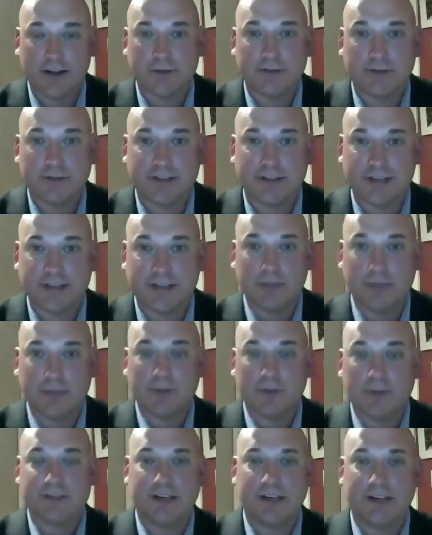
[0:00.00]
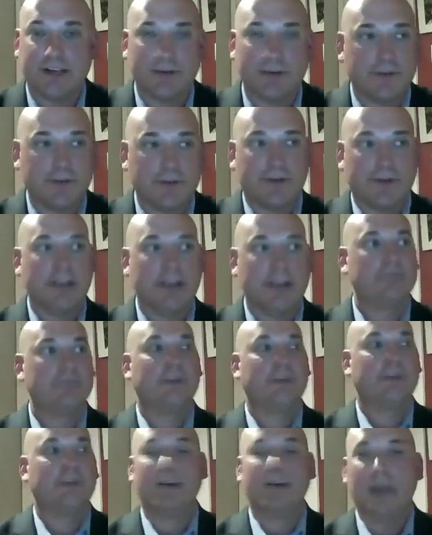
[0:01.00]
they see them once a year, but they're not
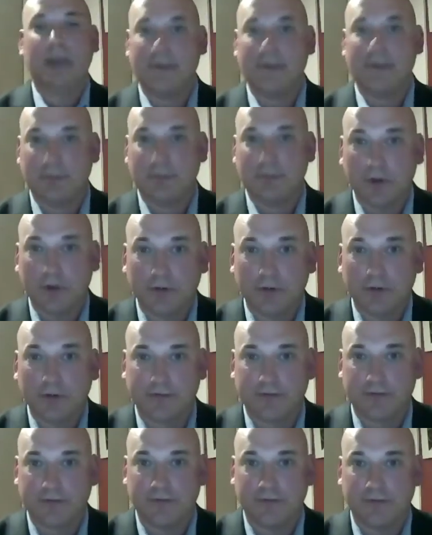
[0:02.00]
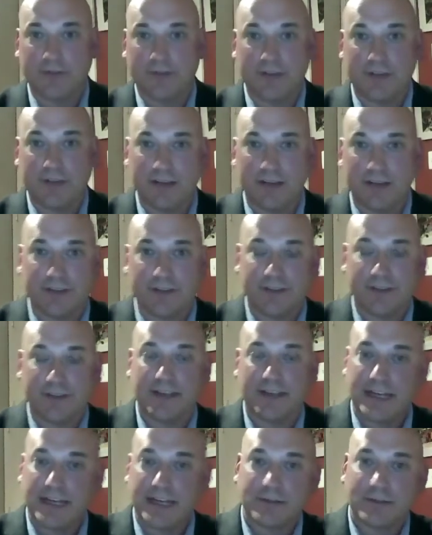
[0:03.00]
at the polls for
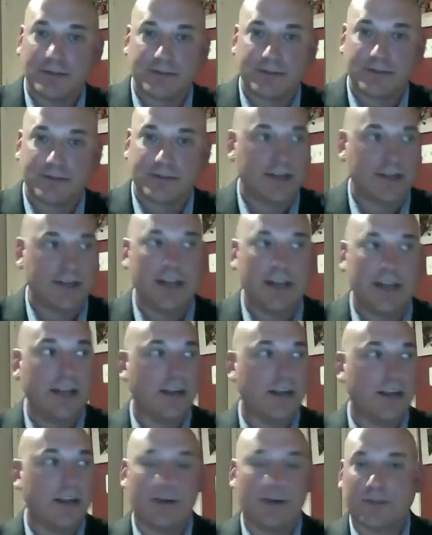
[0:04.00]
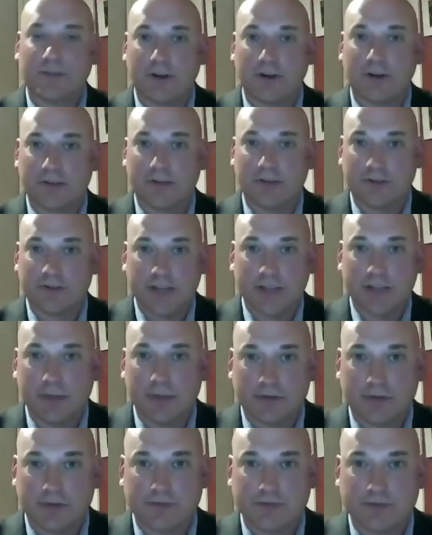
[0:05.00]
15-16 hours. They're not talking to their
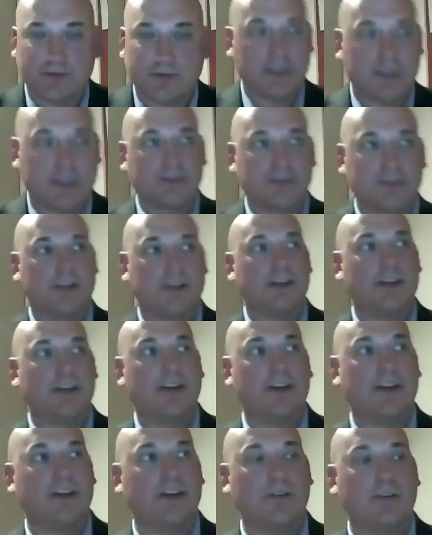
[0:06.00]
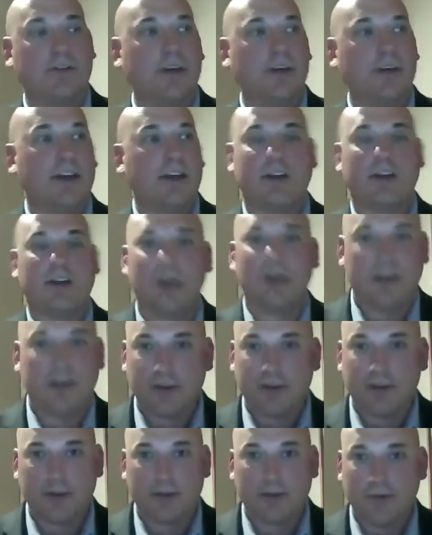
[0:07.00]
neighbors. They're not trying to go out in
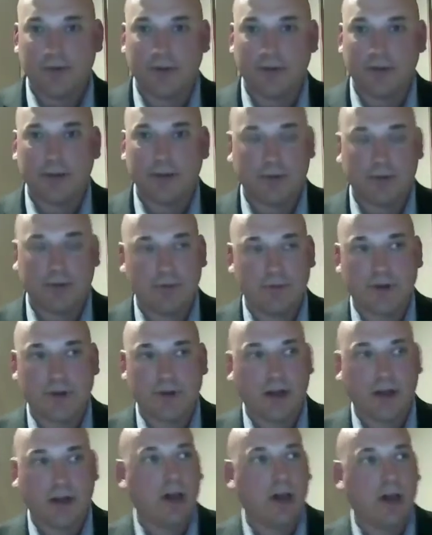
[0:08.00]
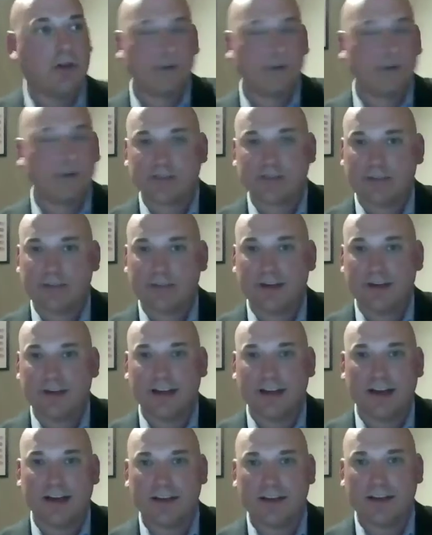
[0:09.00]
the community, and people are like, oh, there's a committee
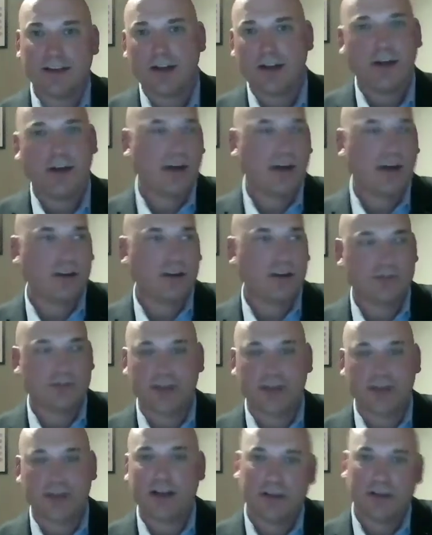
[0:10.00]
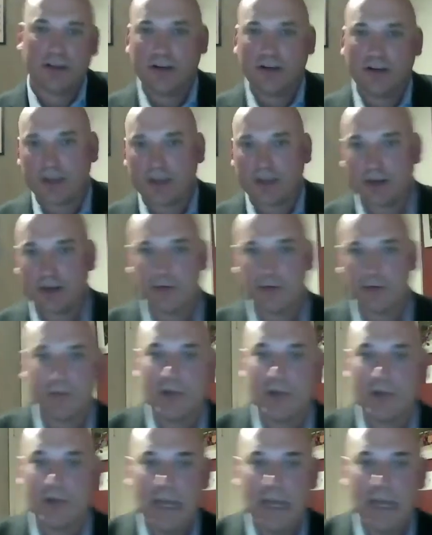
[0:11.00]
guy, like, oh, I know John. Oh, okay, cool.